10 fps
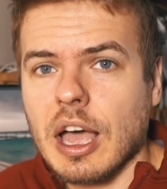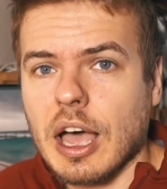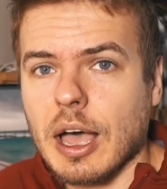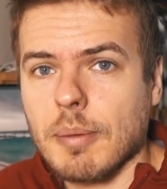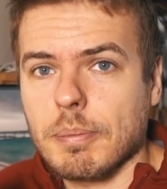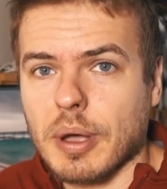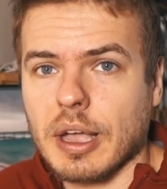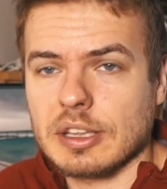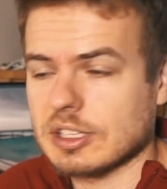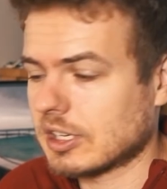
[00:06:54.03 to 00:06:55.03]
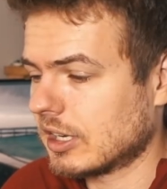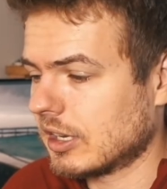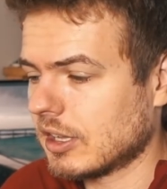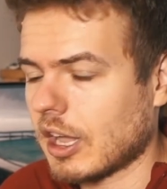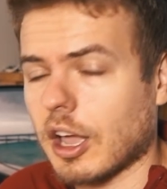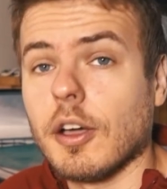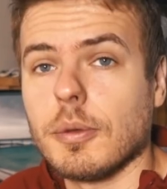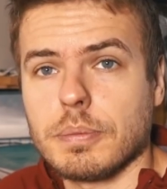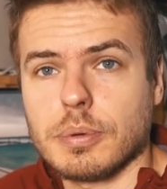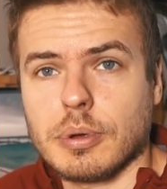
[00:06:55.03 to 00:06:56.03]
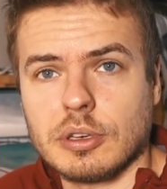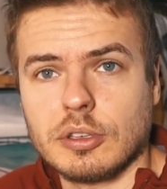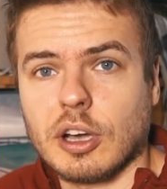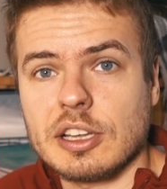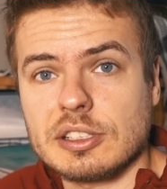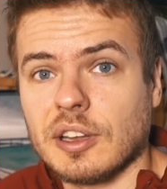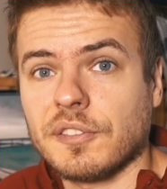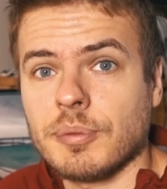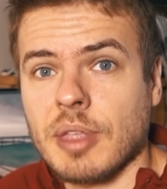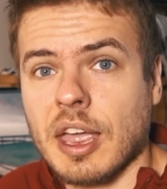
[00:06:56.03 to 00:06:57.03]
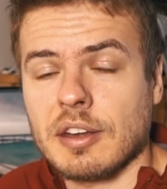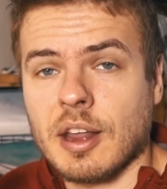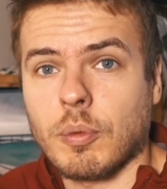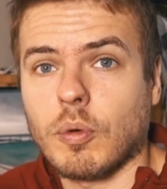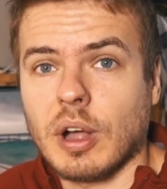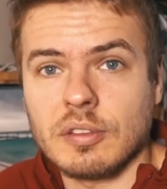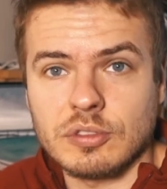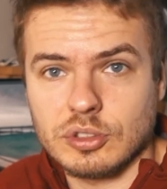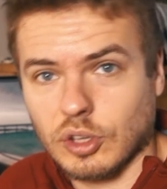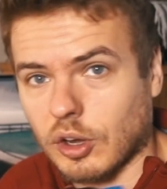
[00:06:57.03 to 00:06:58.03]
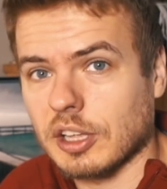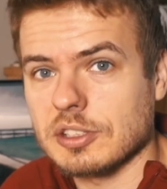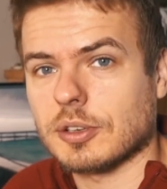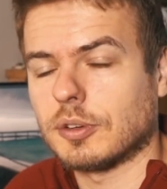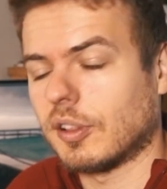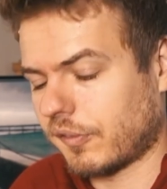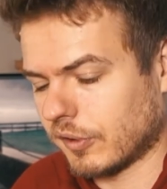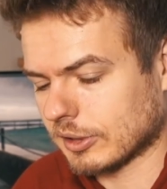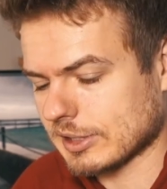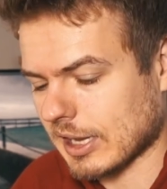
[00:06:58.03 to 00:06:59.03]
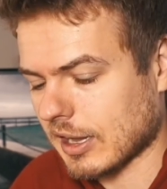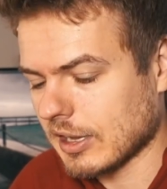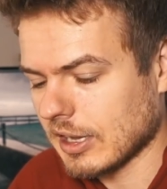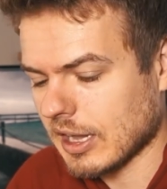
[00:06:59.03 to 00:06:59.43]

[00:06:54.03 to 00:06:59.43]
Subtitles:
But yeah, I hope you guys learned from that. Number one, don't unscrew the filter.